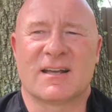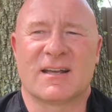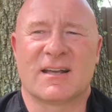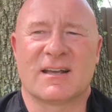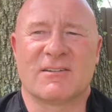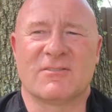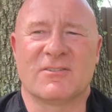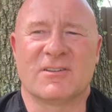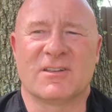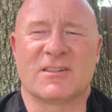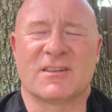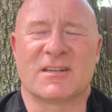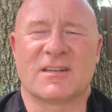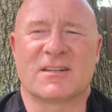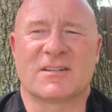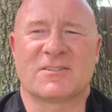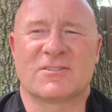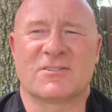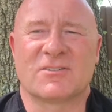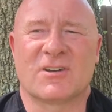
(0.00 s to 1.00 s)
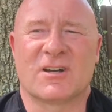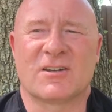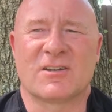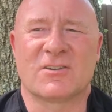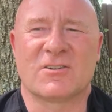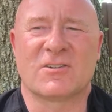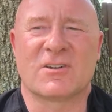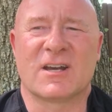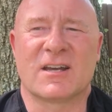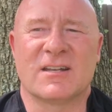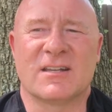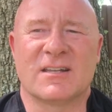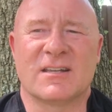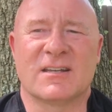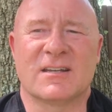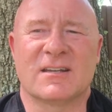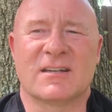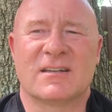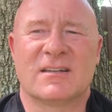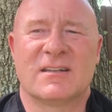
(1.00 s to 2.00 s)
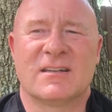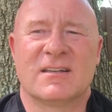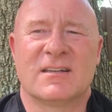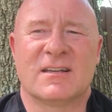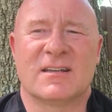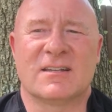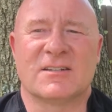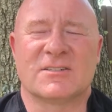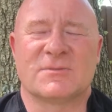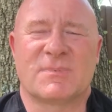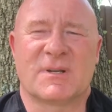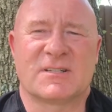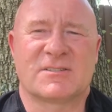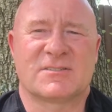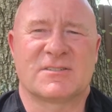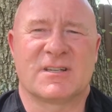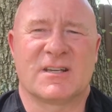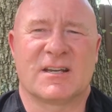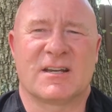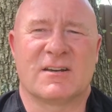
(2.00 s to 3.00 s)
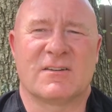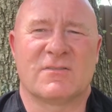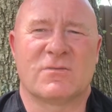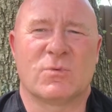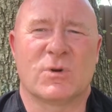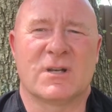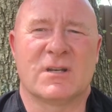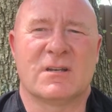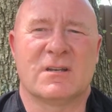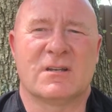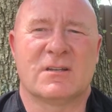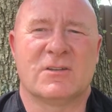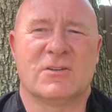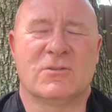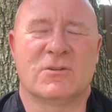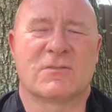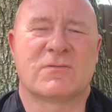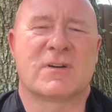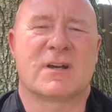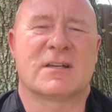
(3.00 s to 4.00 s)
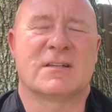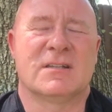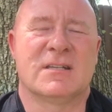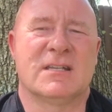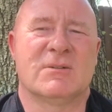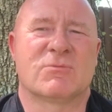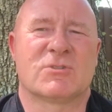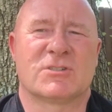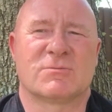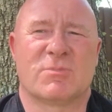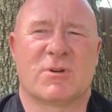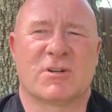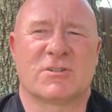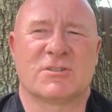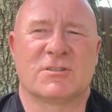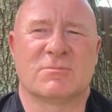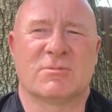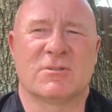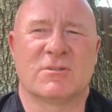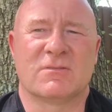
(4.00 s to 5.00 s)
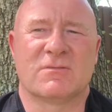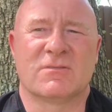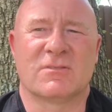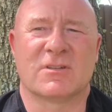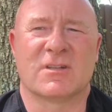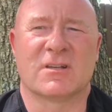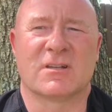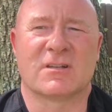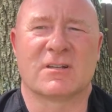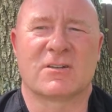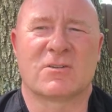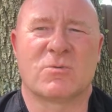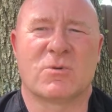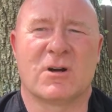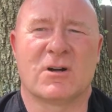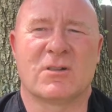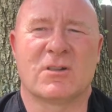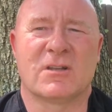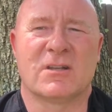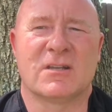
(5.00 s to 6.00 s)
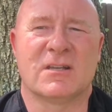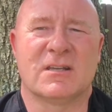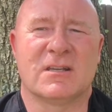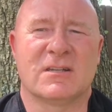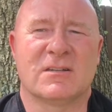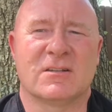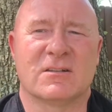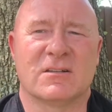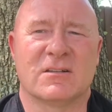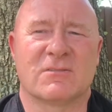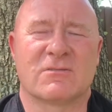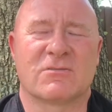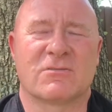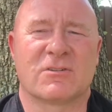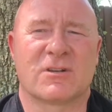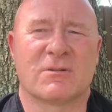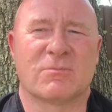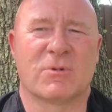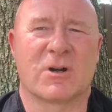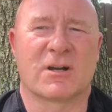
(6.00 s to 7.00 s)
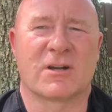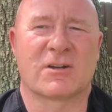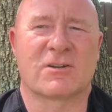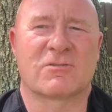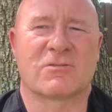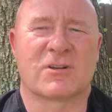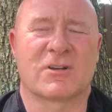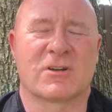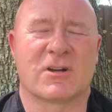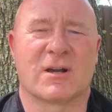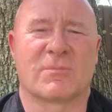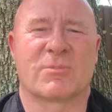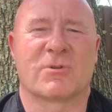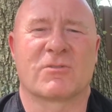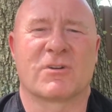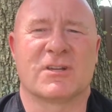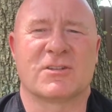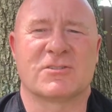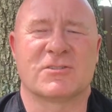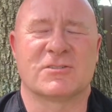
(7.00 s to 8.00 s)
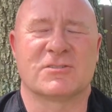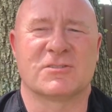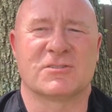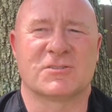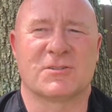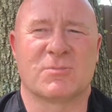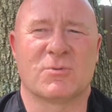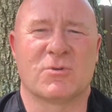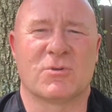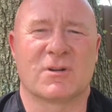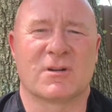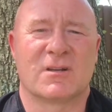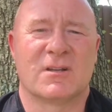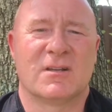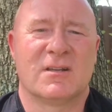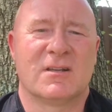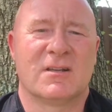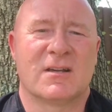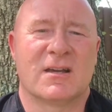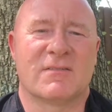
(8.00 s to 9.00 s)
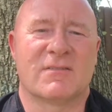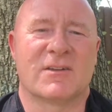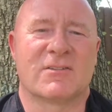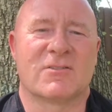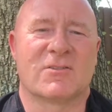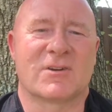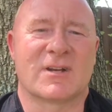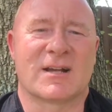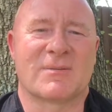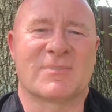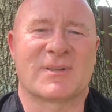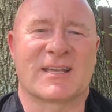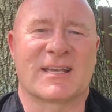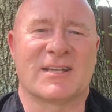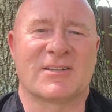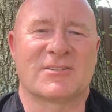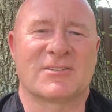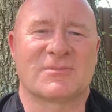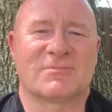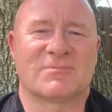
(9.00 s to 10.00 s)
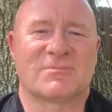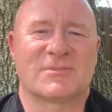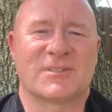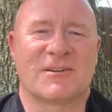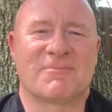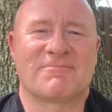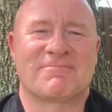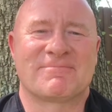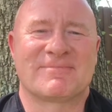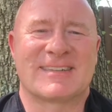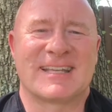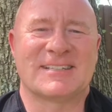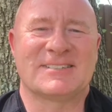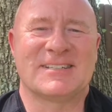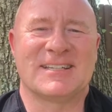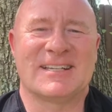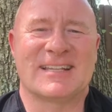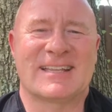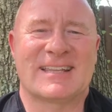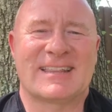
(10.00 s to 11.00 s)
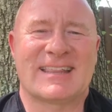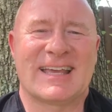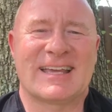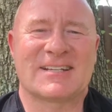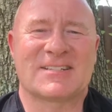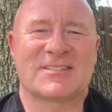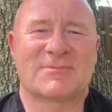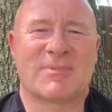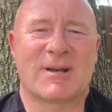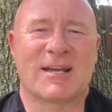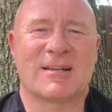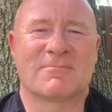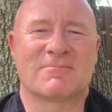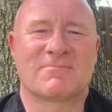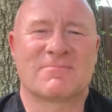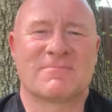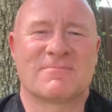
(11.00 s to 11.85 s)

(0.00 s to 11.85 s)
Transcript: I really think it's not a good idea, and it's best to have one unified team responsible for the quality and delivery, monitoring, and operations and support of their own application. So that's it. Thanks. Bye.